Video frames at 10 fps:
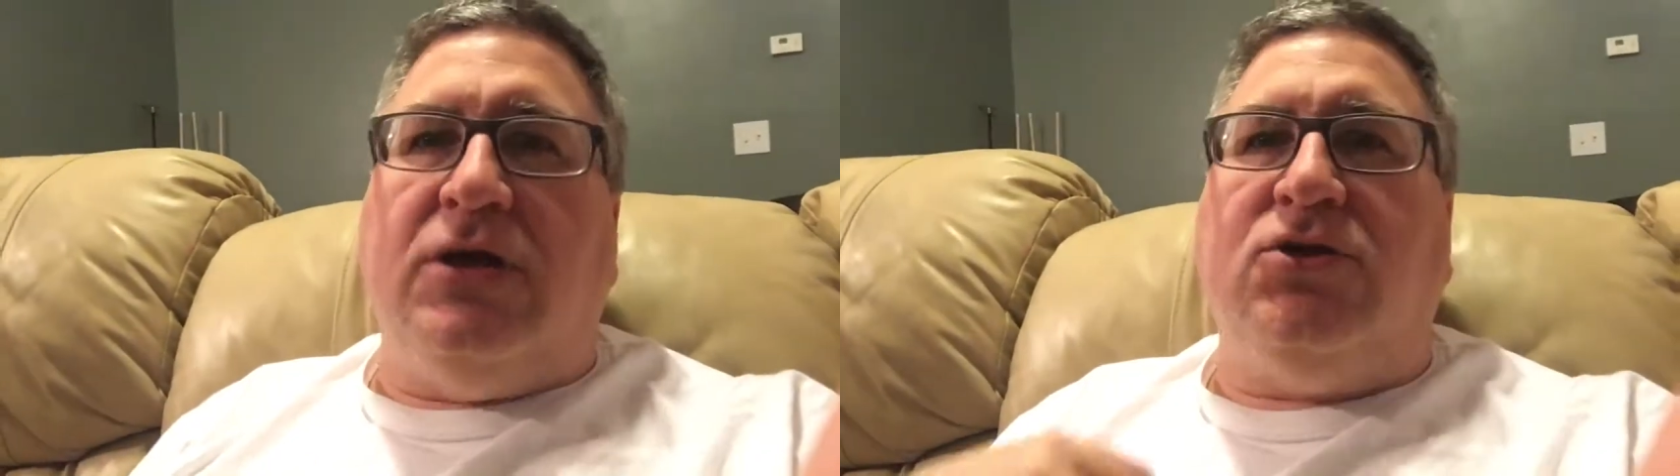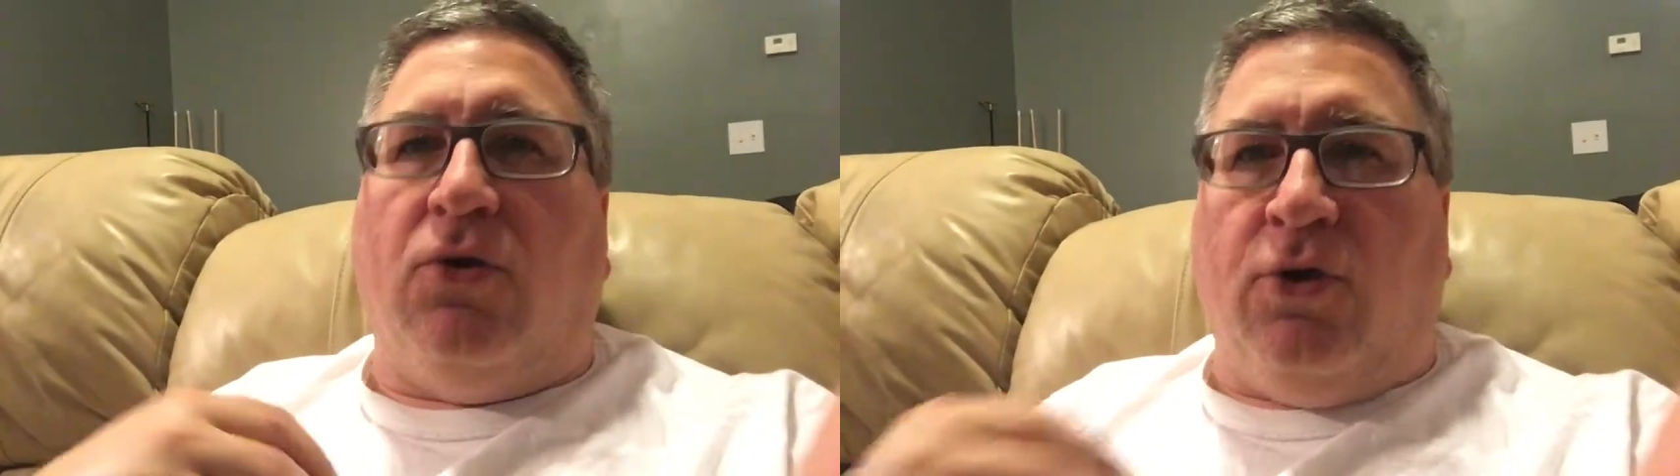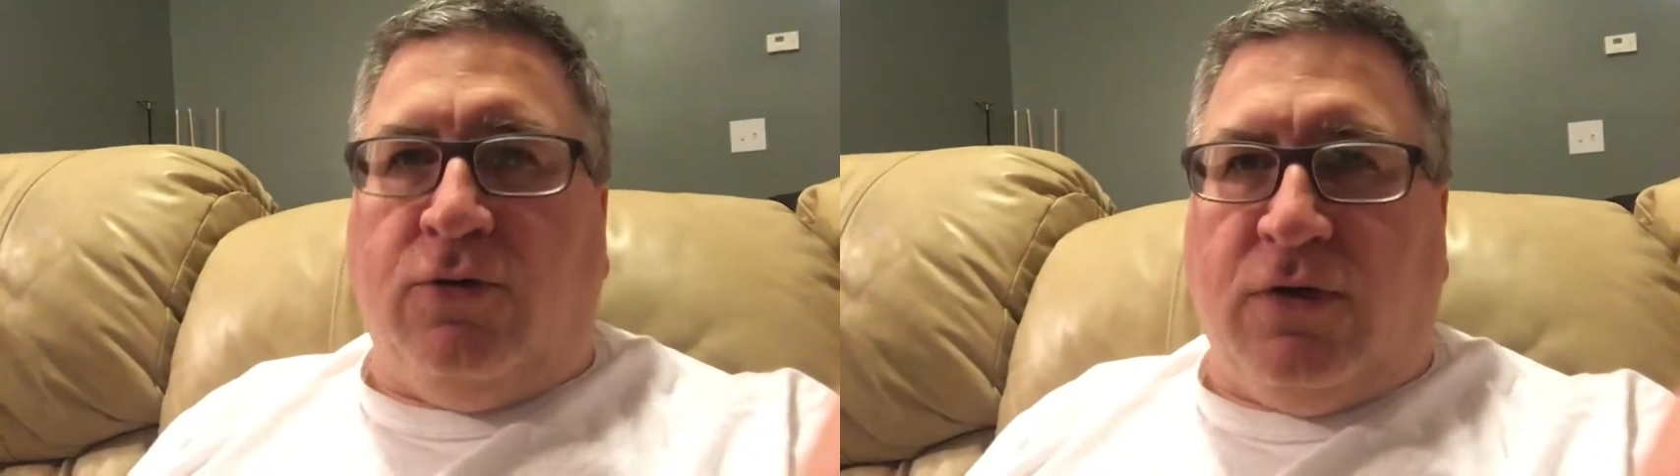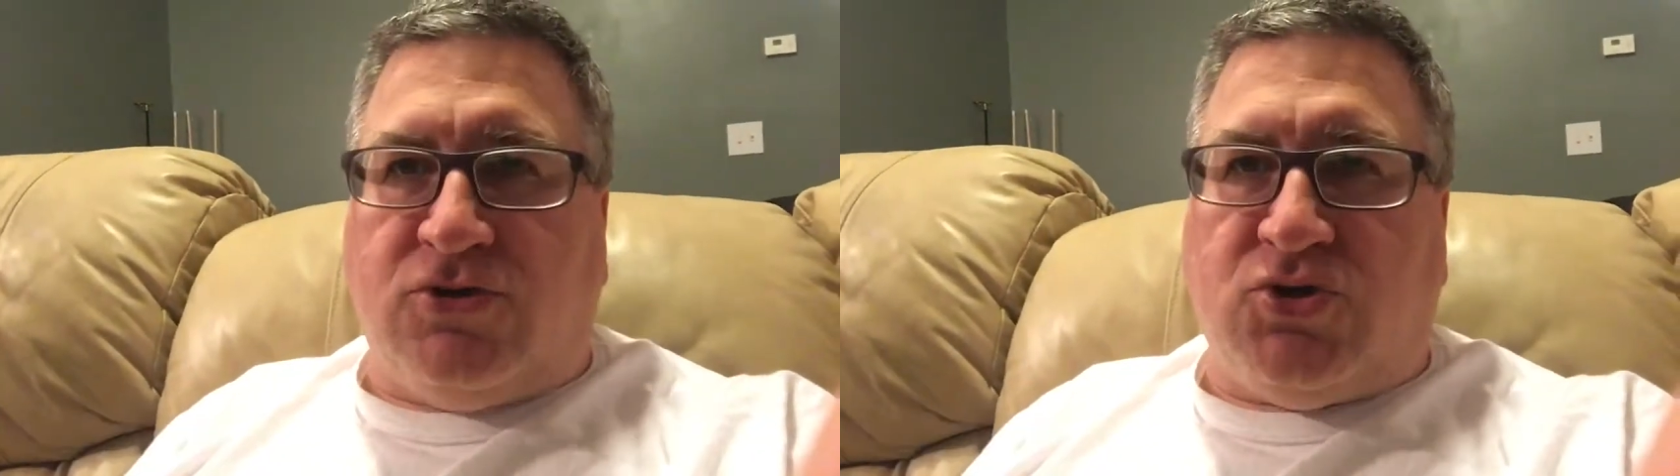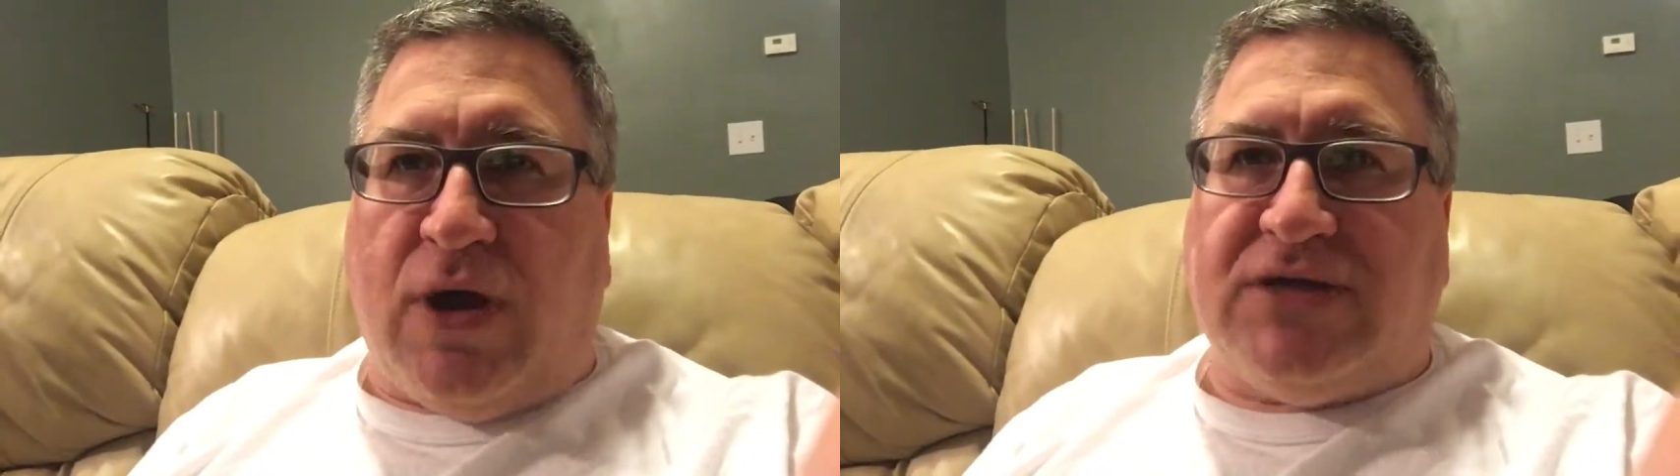You'll earn their
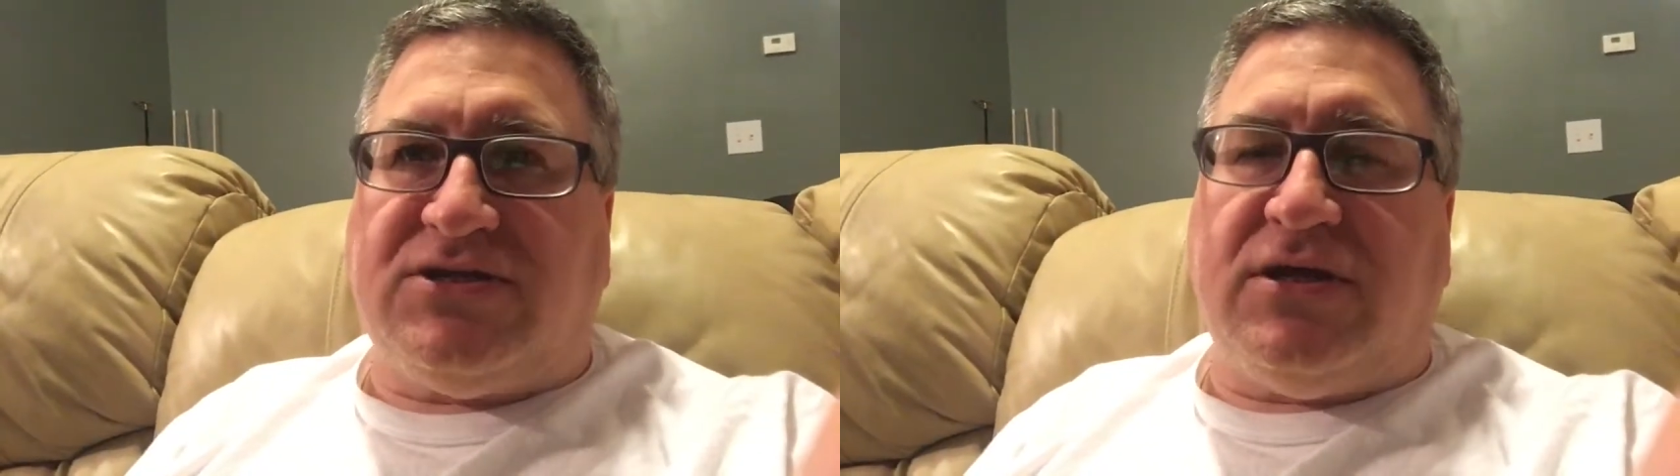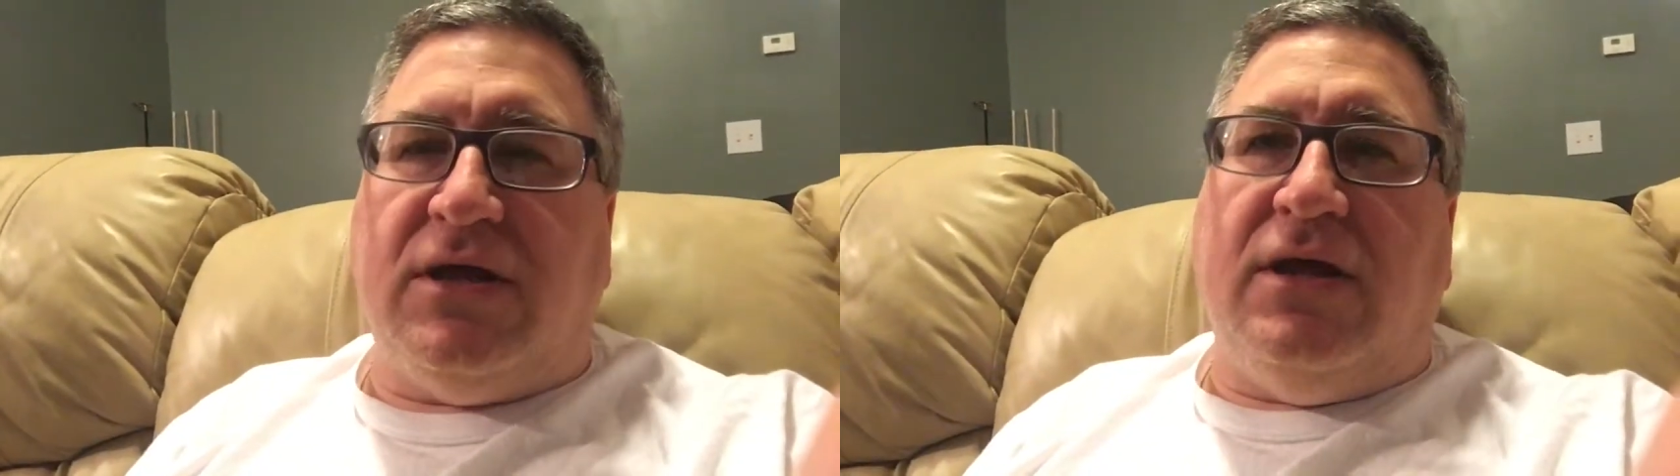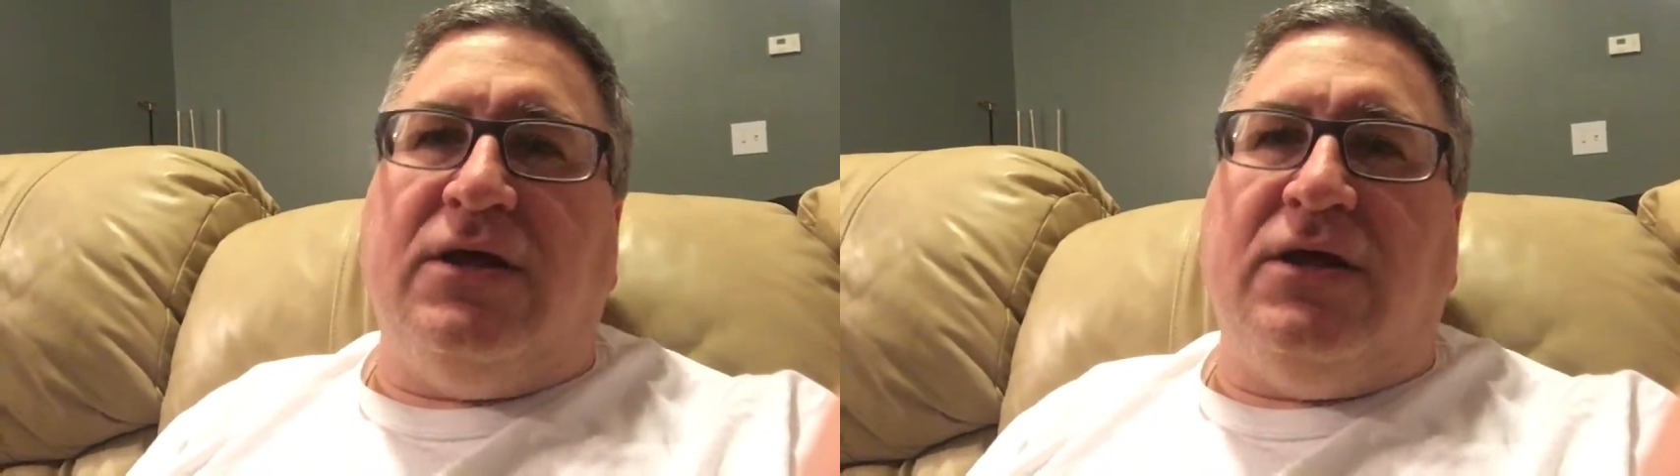trust.